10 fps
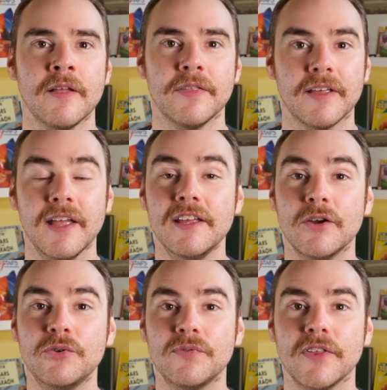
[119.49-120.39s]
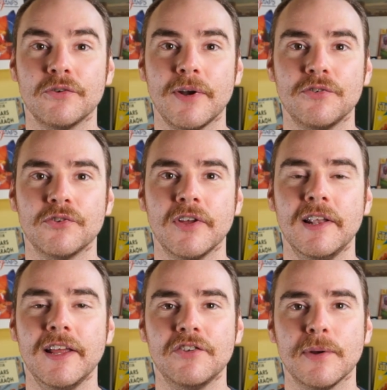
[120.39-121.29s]
The key use for this wrestle skill
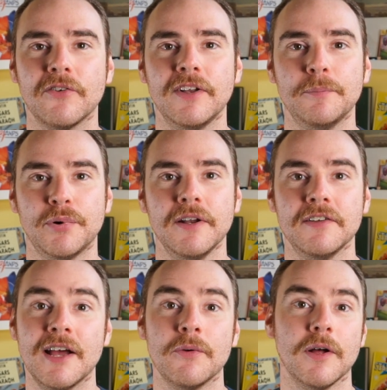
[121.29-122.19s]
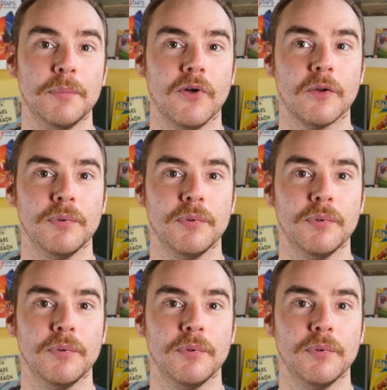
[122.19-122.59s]
is to actually bring down a block